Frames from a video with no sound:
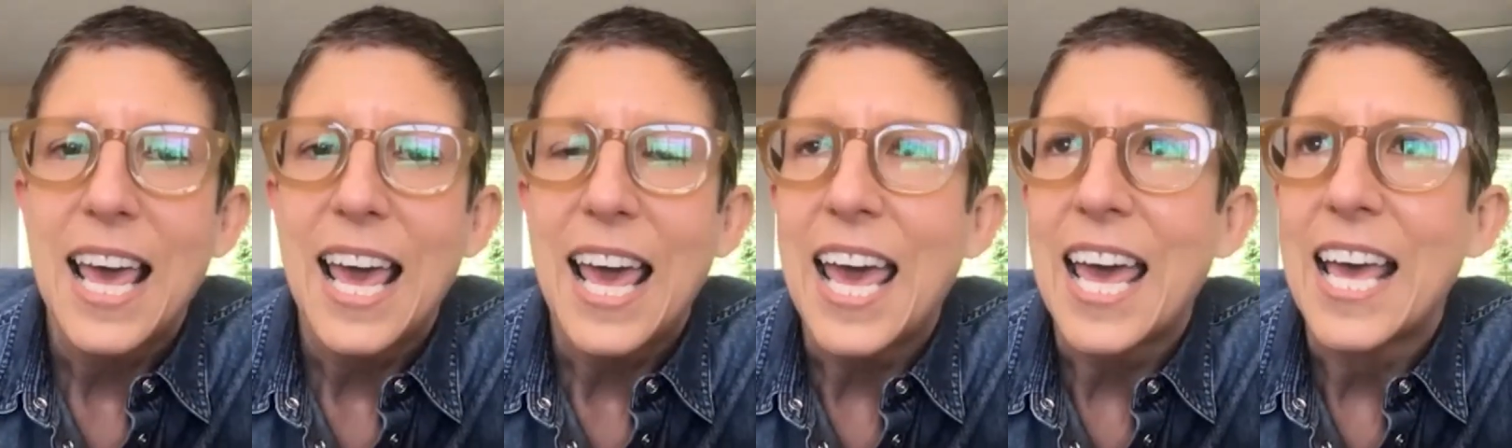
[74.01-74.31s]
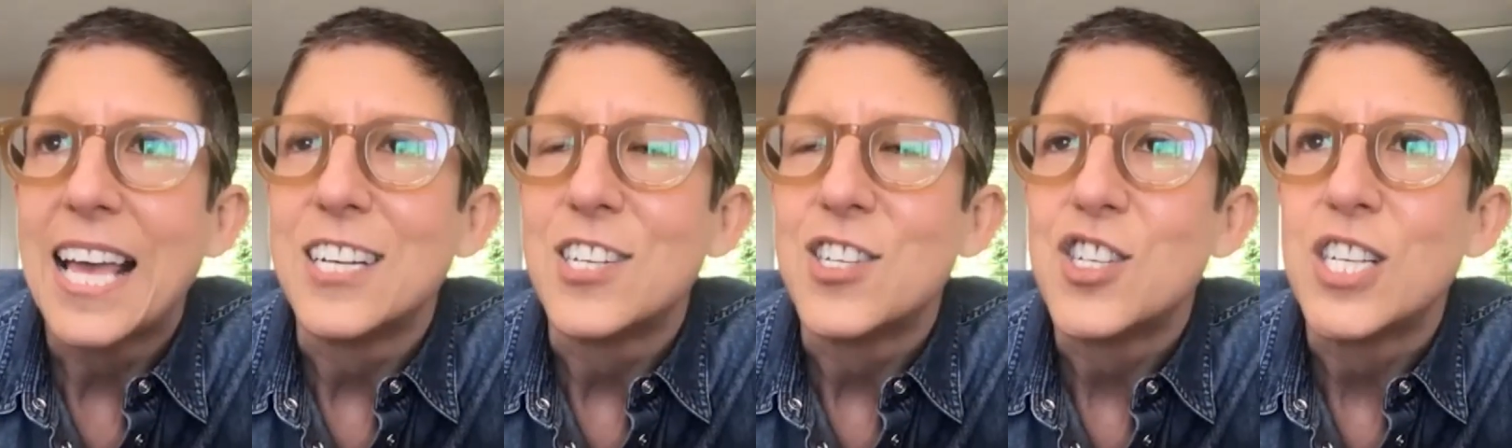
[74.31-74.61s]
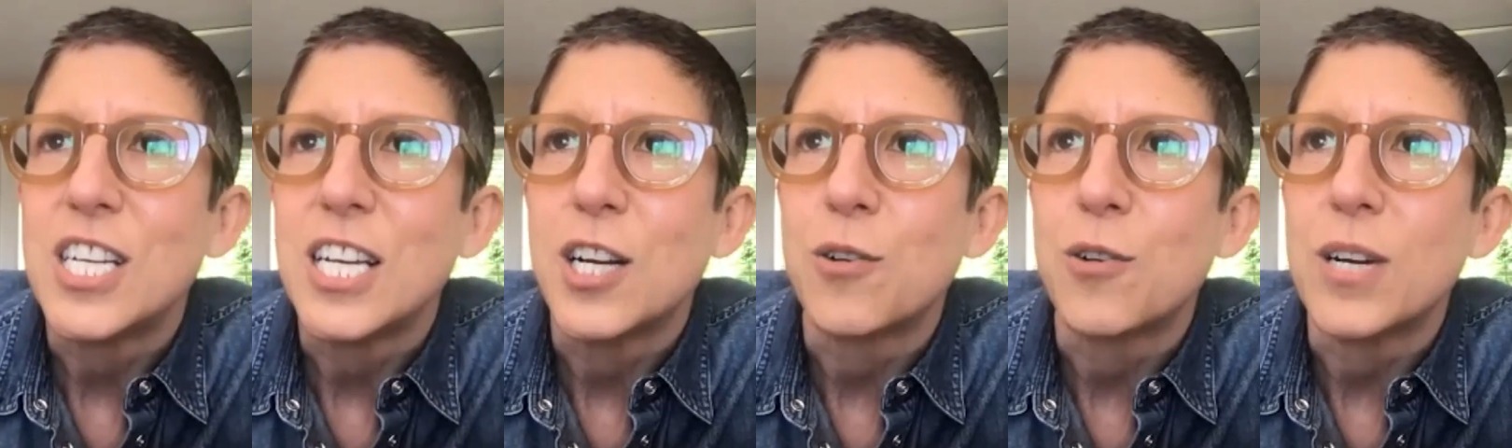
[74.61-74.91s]
and
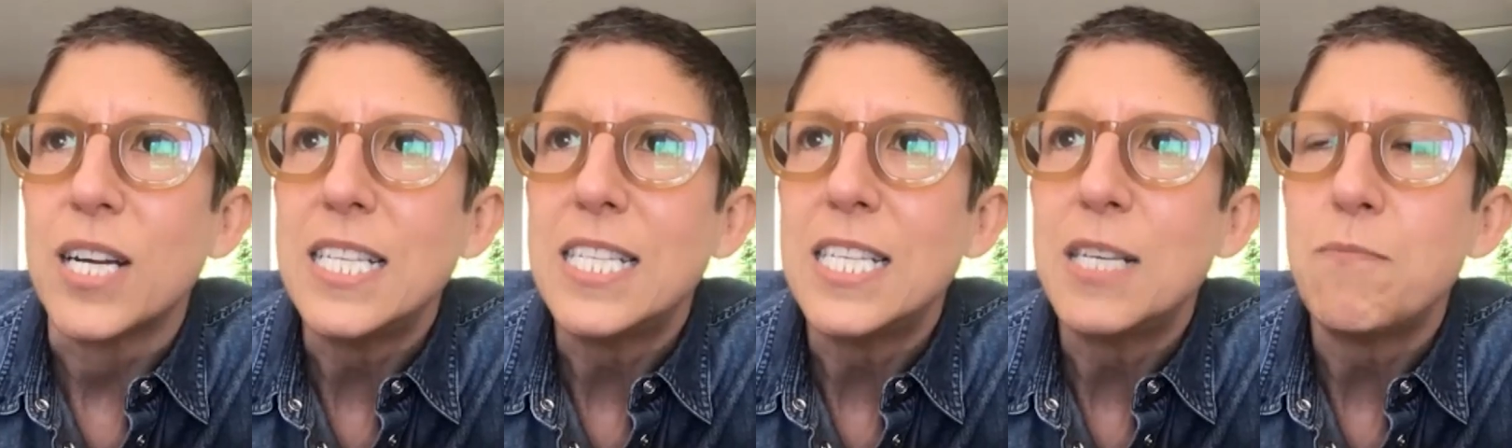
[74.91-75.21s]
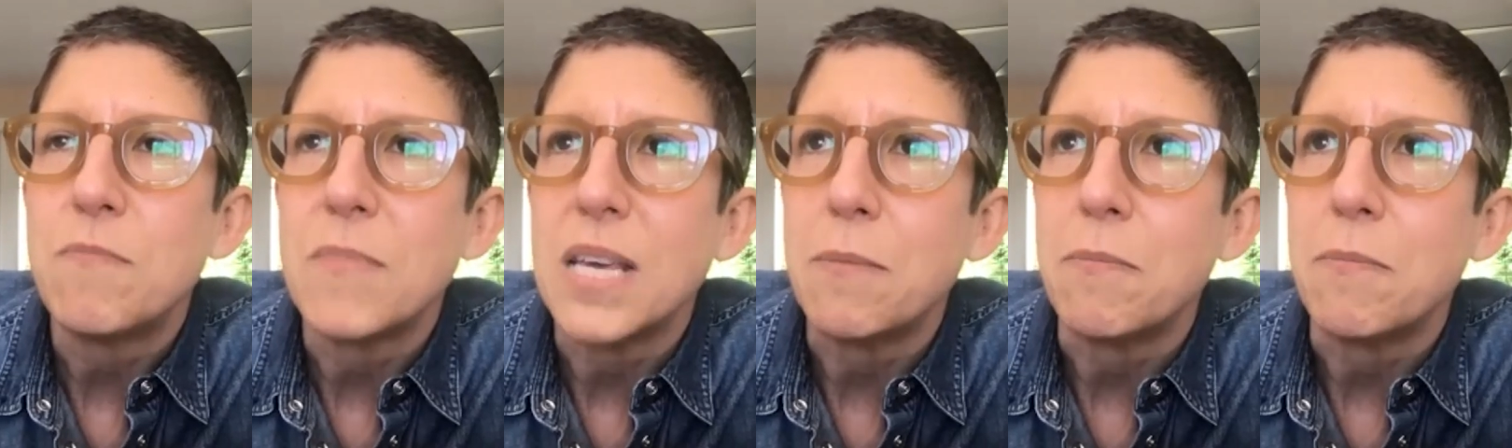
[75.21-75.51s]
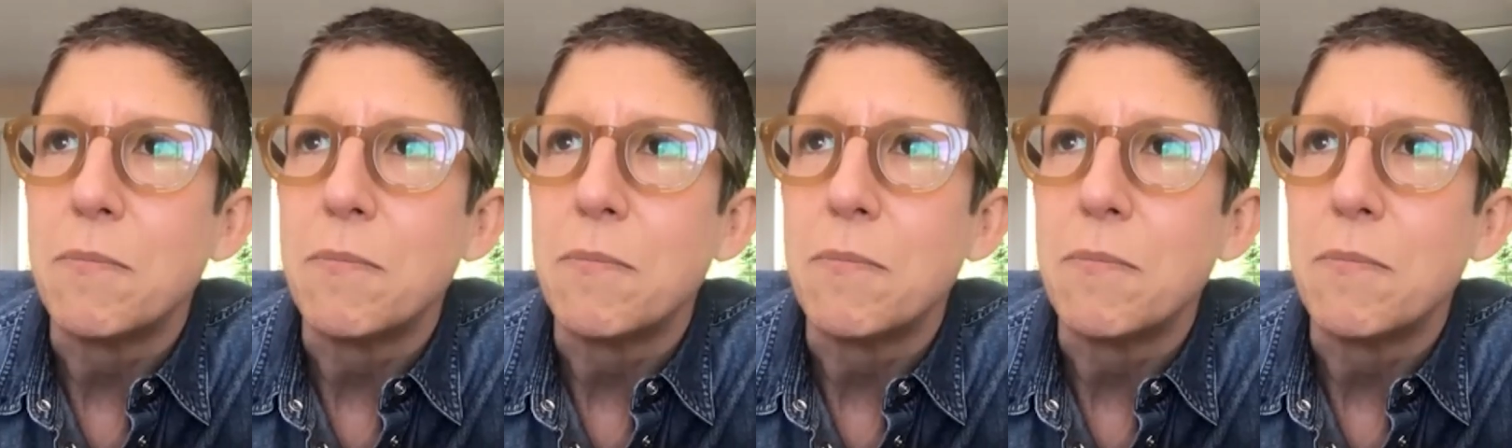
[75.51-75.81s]
she agreed to meet
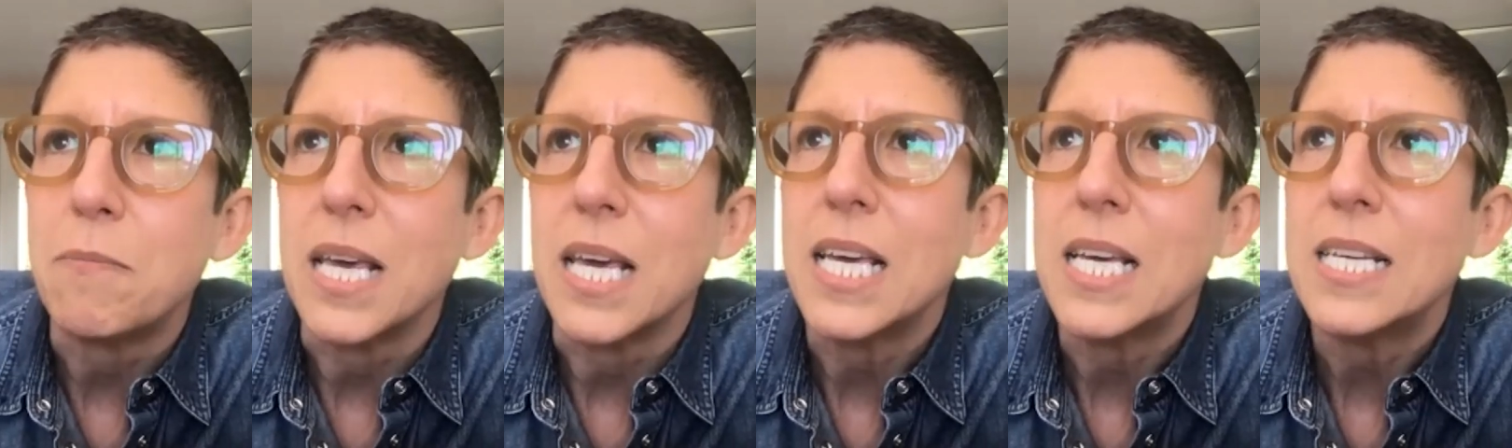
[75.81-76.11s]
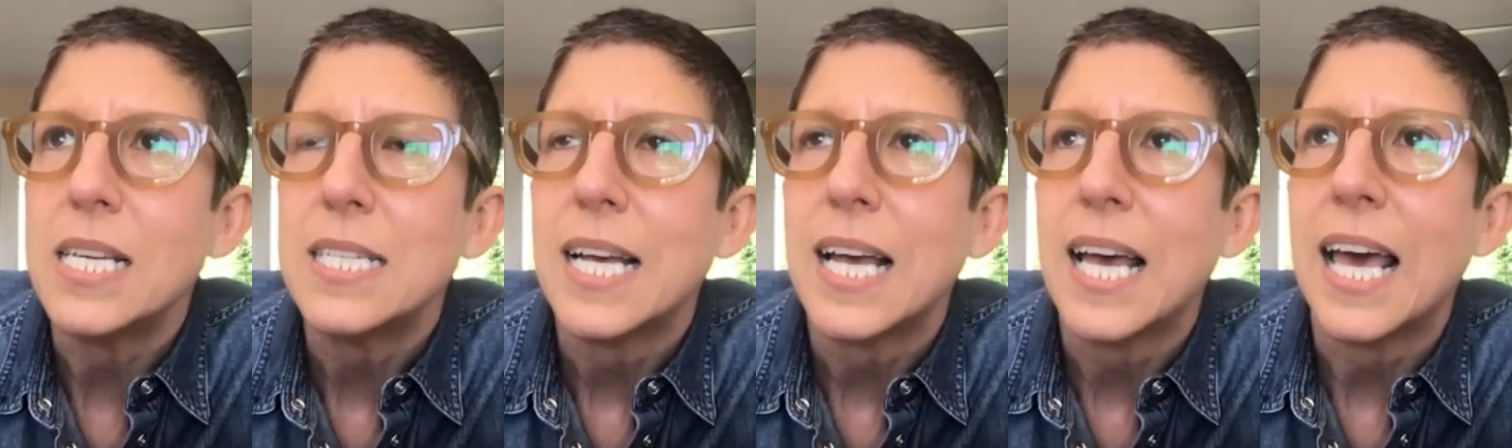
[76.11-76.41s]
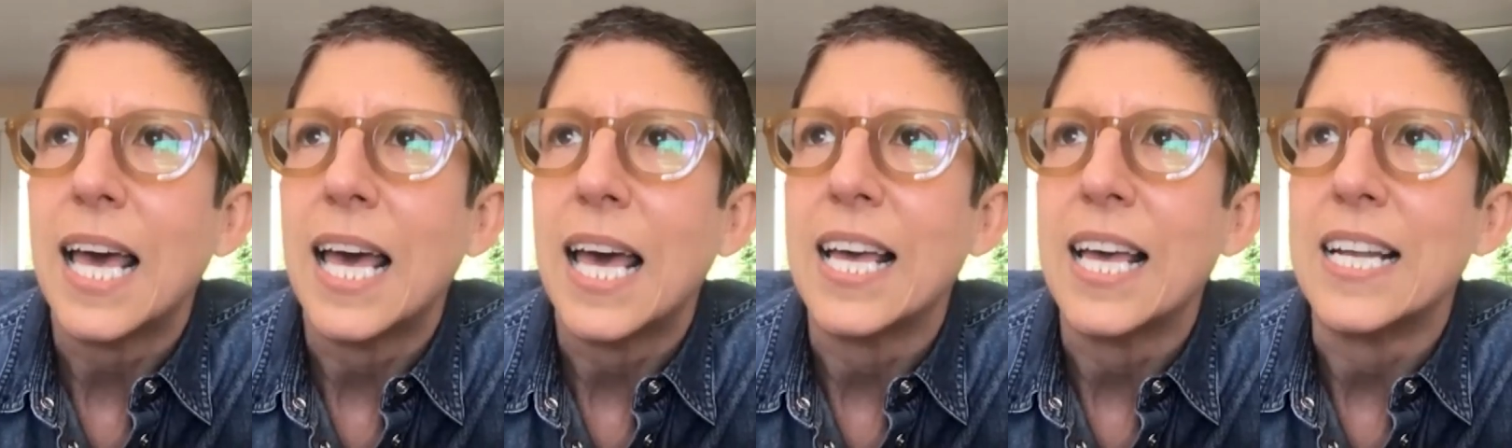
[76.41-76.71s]
me,
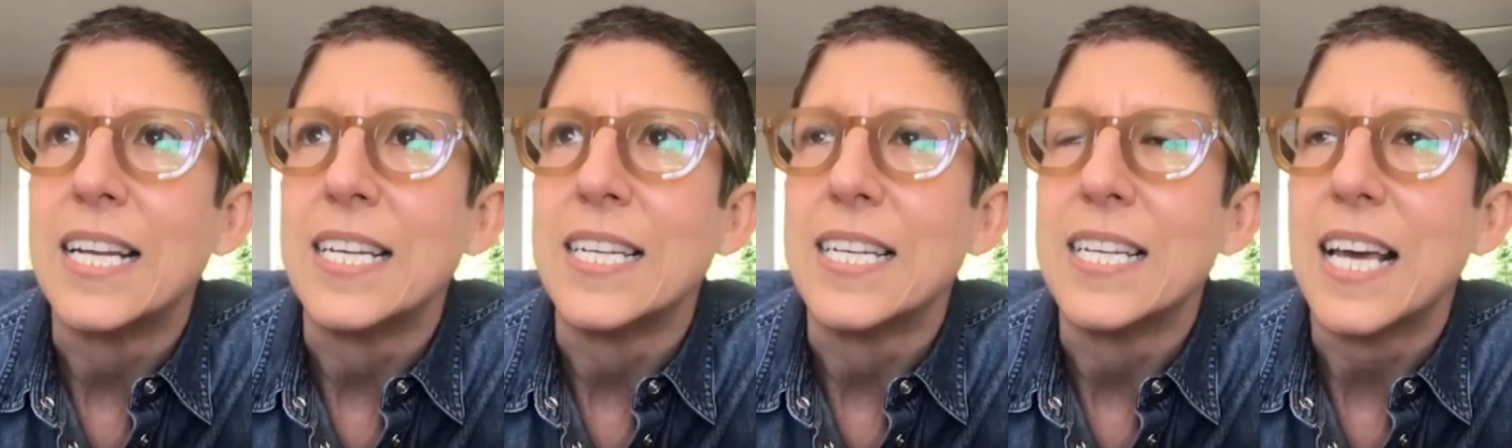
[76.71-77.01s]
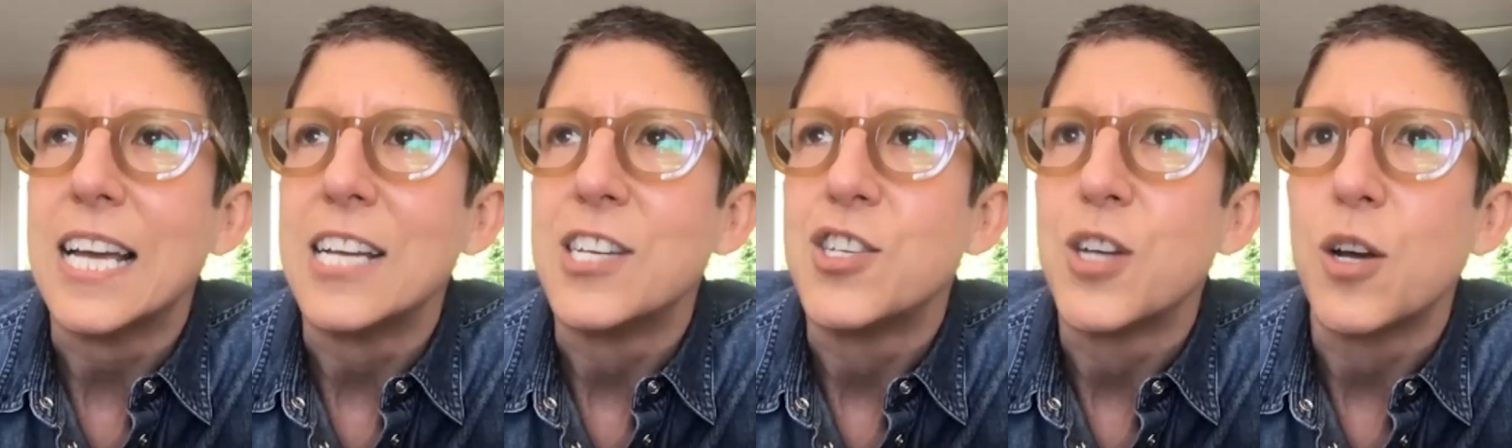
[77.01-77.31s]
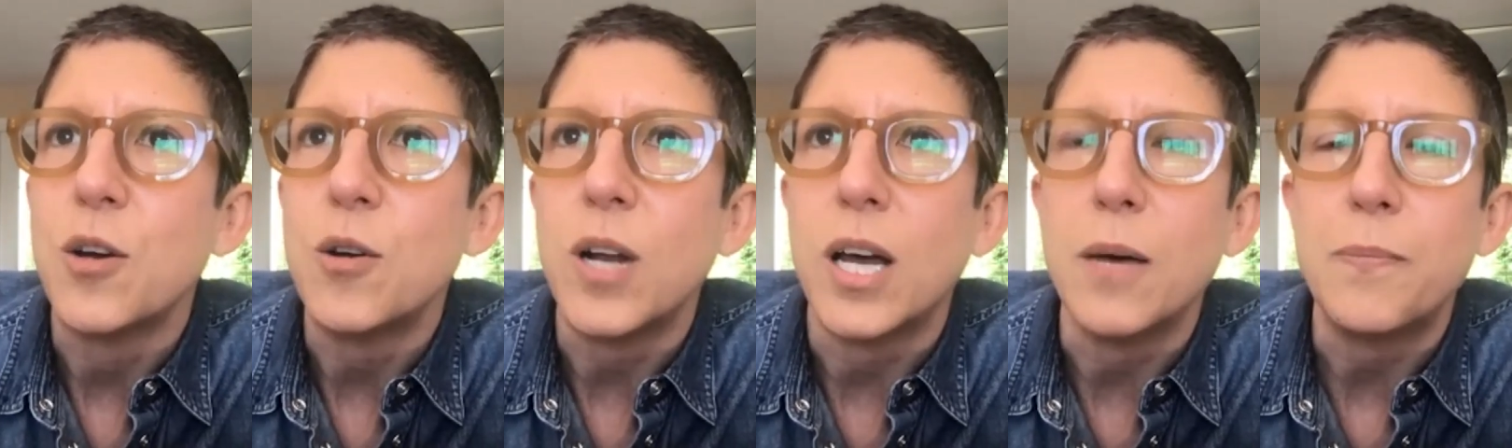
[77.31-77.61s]
and I
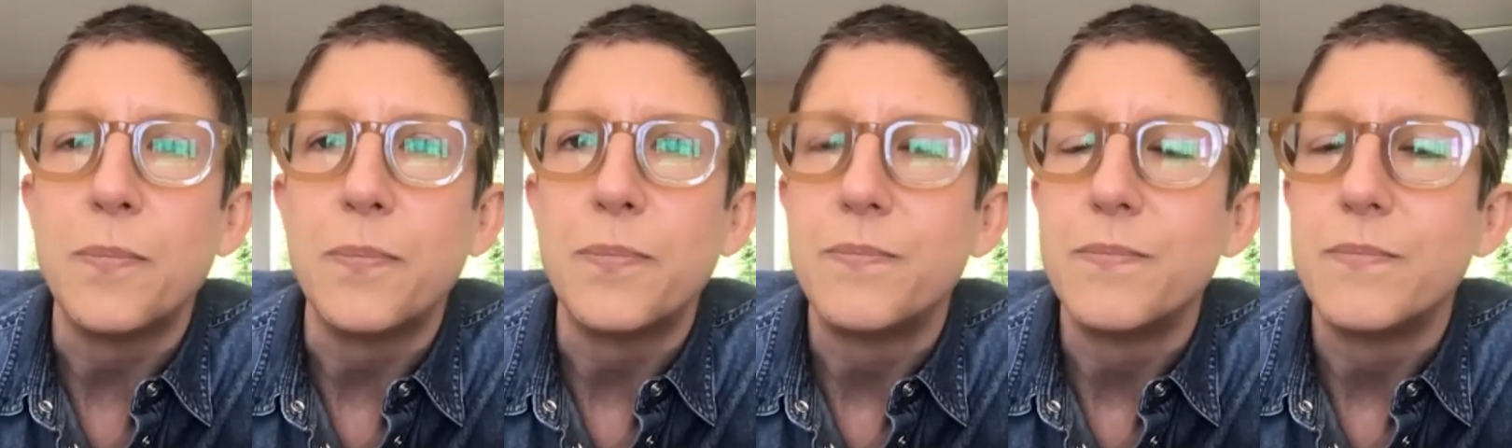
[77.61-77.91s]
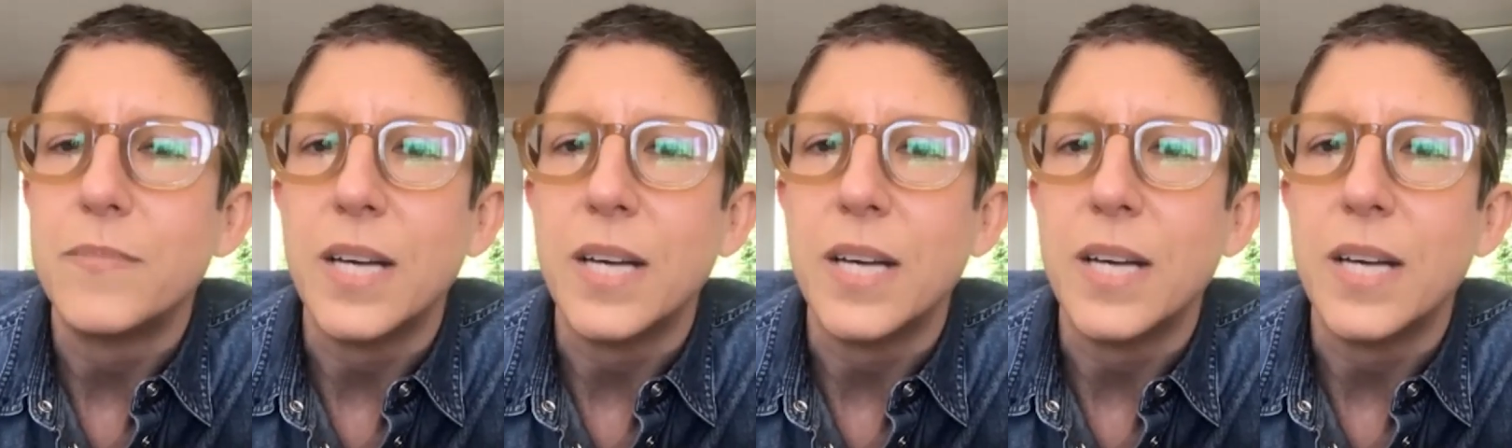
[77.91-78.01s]
showed up